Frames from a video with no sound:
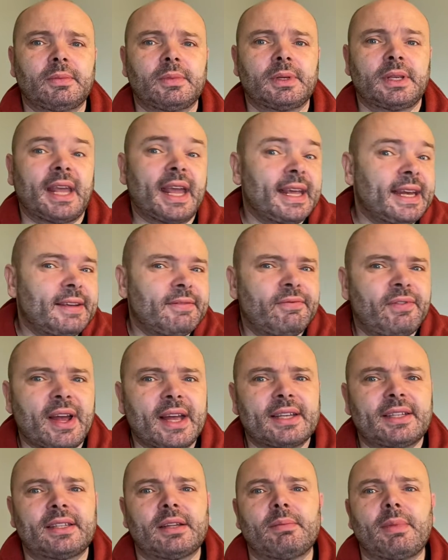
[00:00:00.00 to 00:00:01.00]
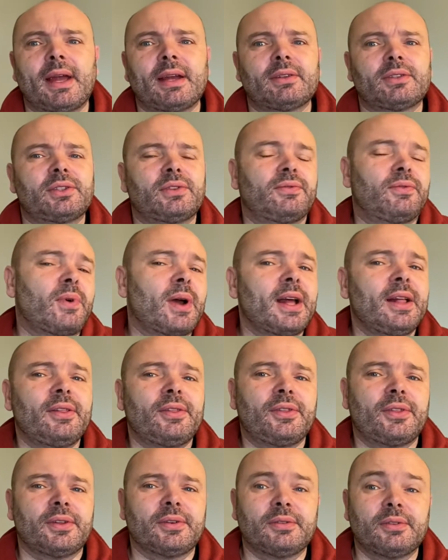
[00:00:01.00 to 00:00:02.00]
gaining vast amounts of
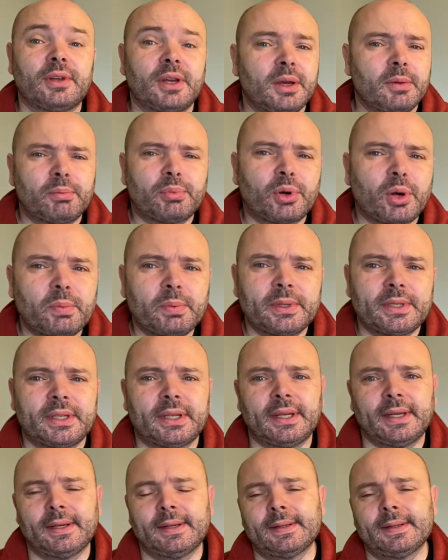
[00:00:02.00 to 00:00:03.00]
wealth and property.